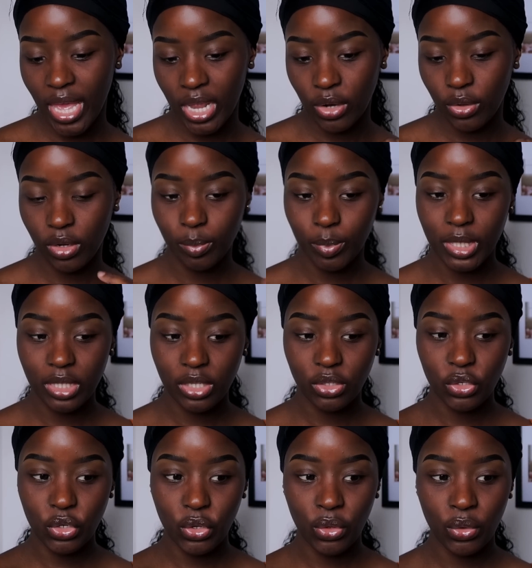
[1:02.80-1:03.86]
and Huda
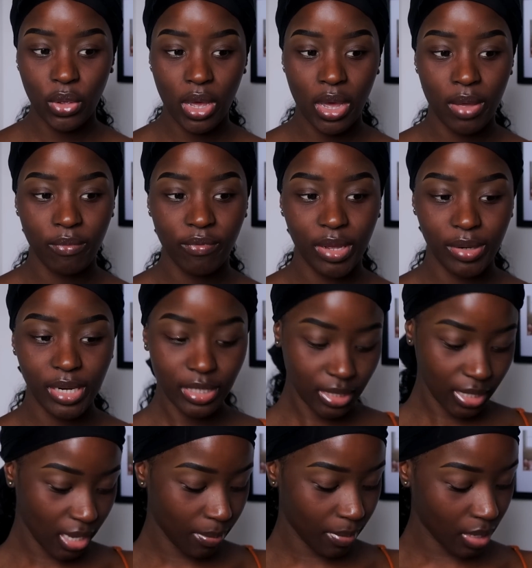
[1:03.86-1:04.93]
Beauty's new
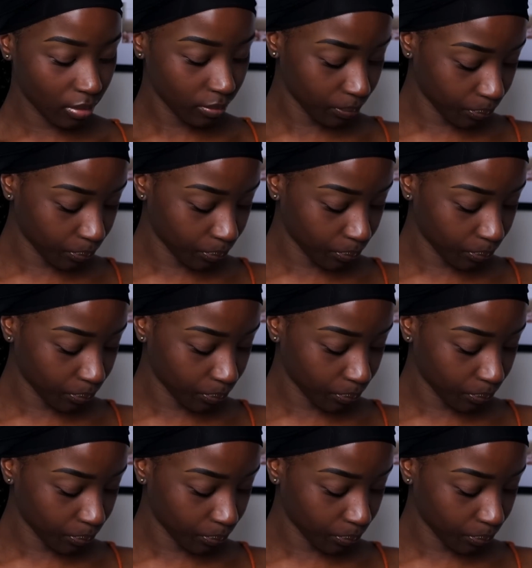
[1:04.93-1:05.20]
foundation came out.